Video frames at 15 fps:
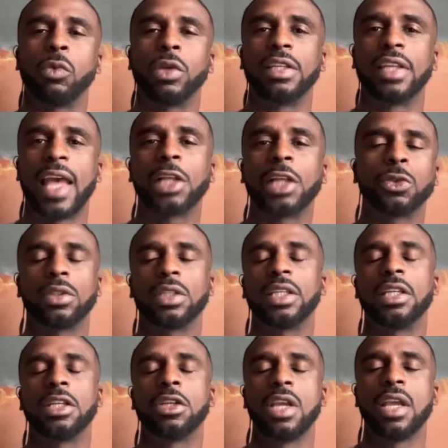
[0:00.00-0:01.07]
we
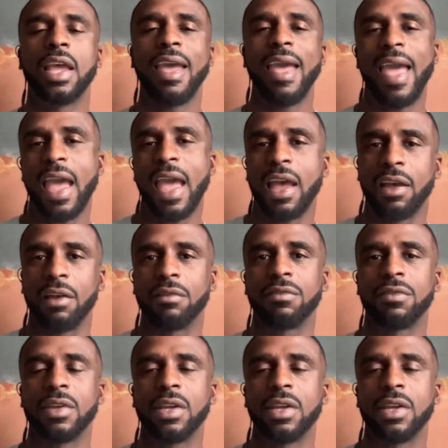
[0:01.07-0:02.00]
naturally have